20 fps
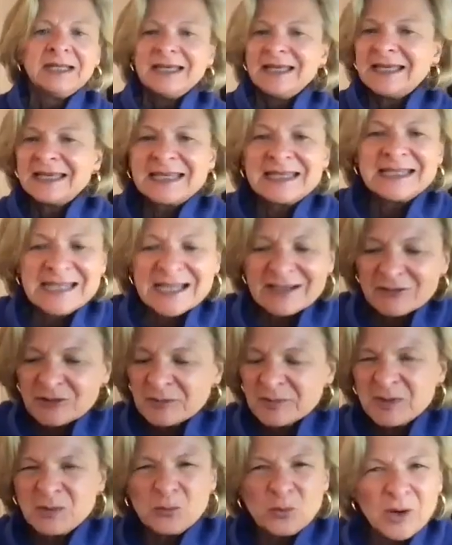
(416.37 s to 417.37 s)
It can never
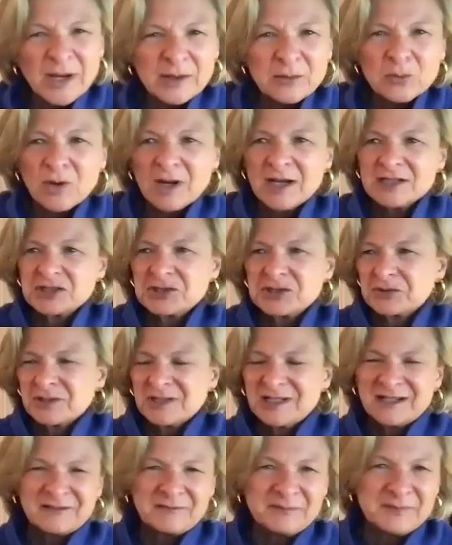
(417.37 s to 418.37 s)
be whitewashed or
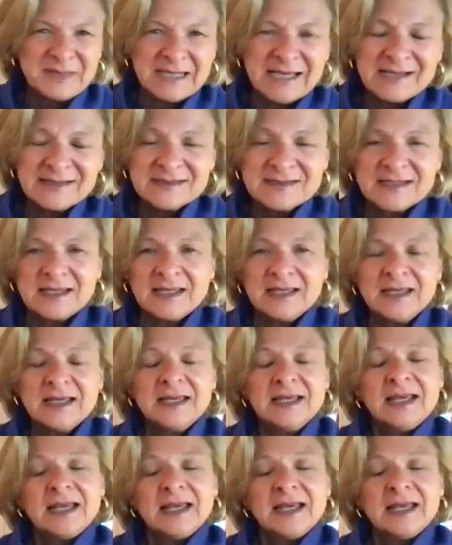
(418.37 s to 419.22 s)
kind of BSy.